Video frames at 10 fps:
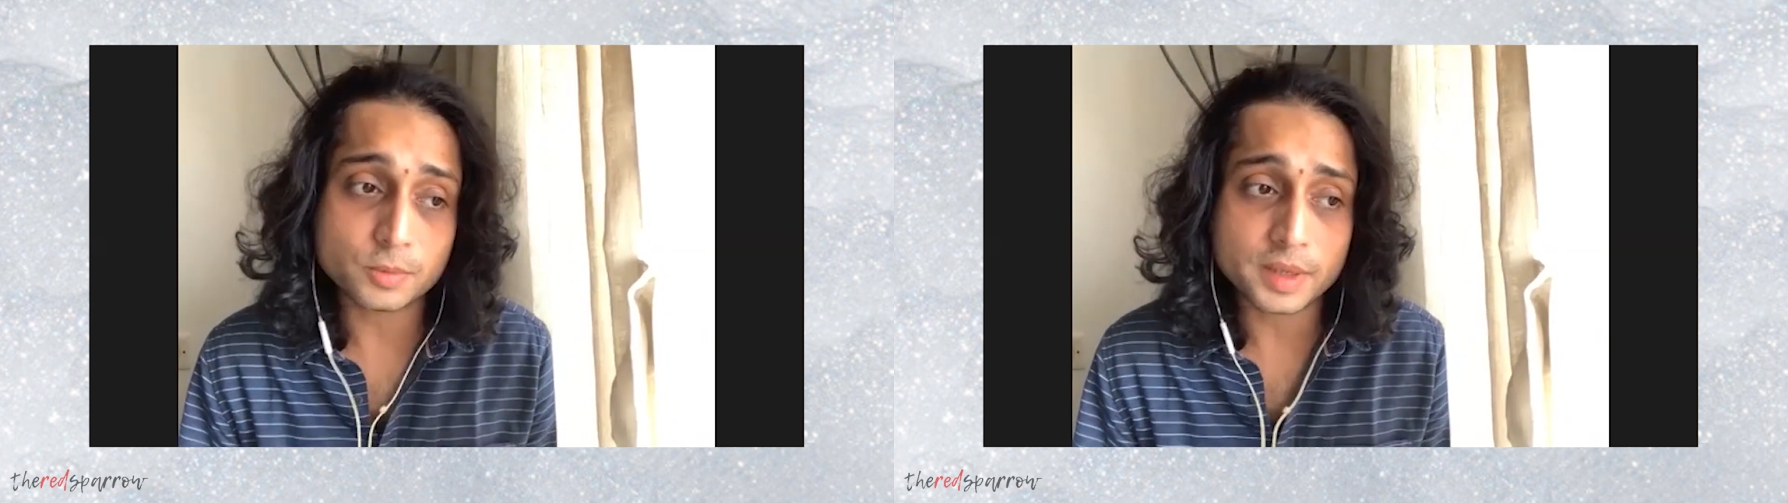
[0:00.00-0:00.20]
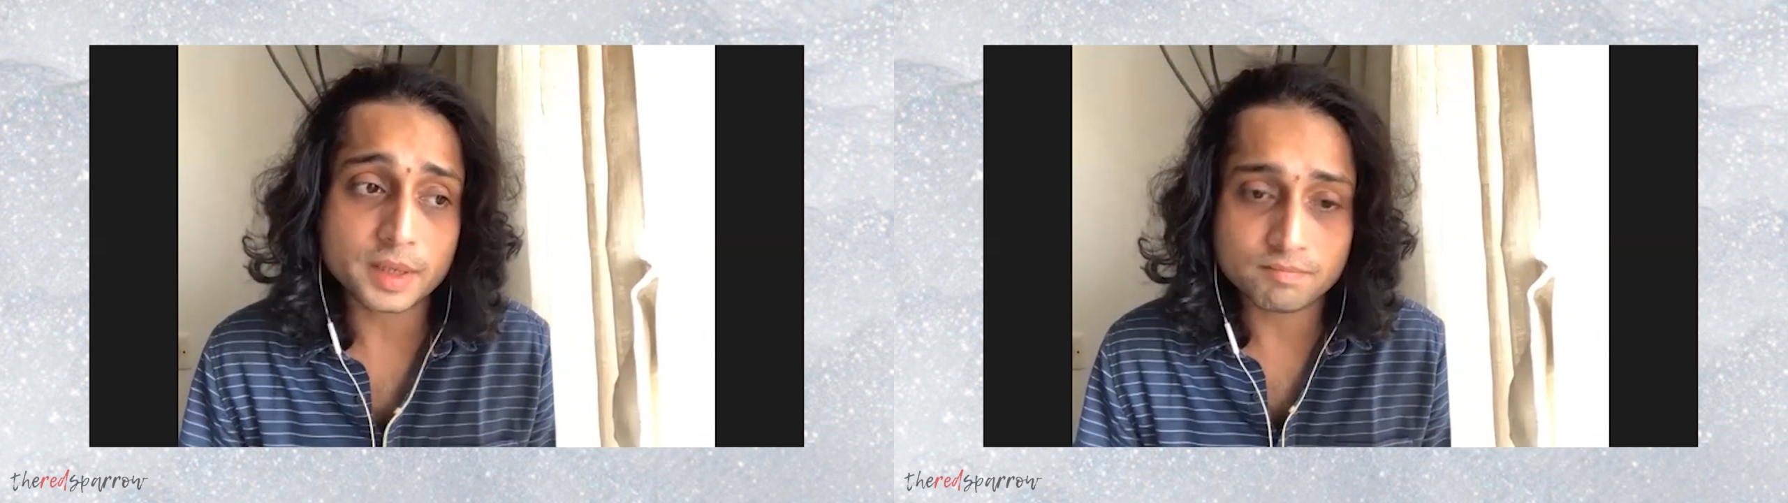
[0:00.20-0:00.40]

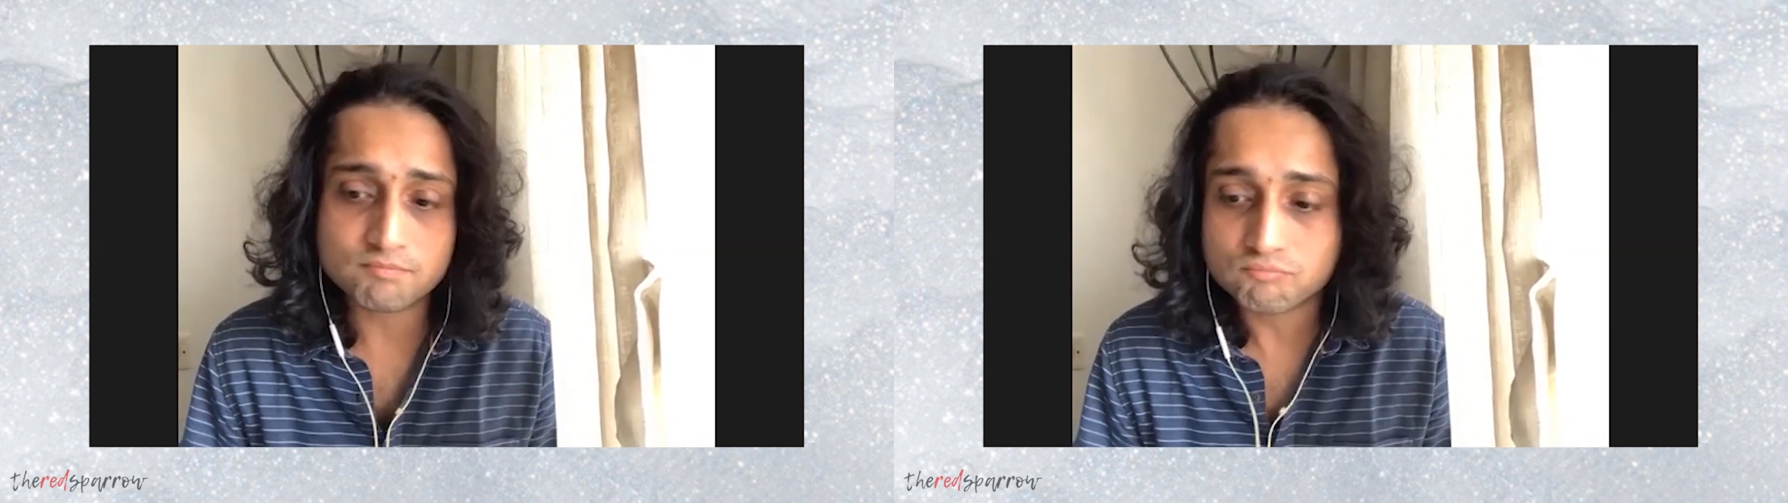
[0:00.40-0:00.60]
where